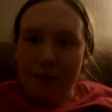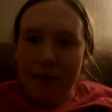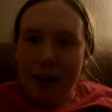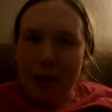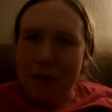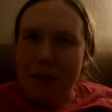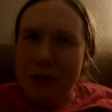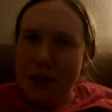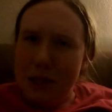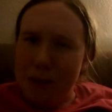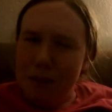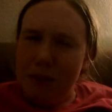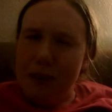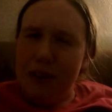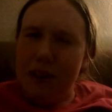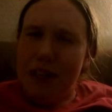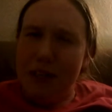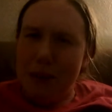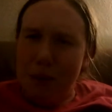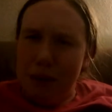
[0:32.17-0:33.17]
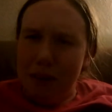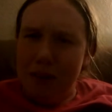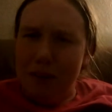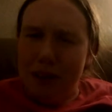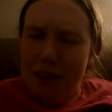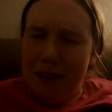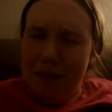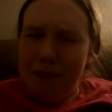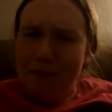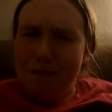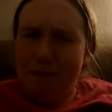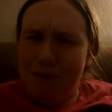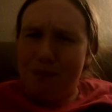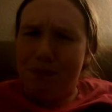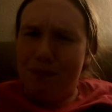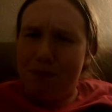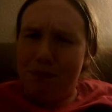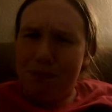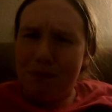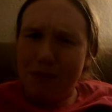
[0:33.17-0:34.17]
I'm assuming you guys will give me
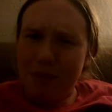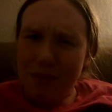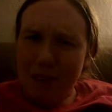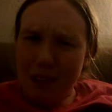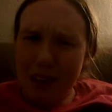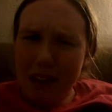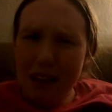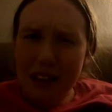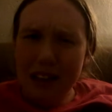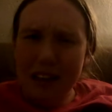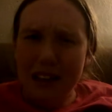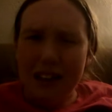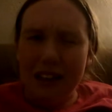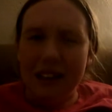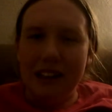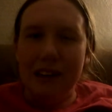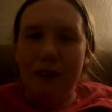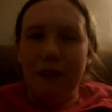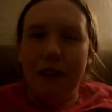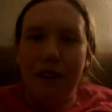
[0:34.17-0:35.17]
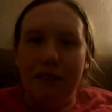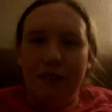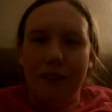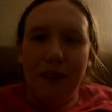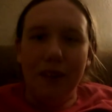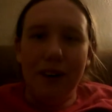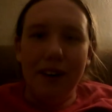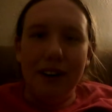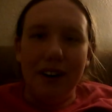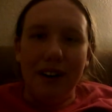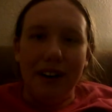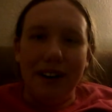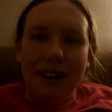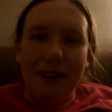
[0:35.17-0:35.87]
a little leeway for,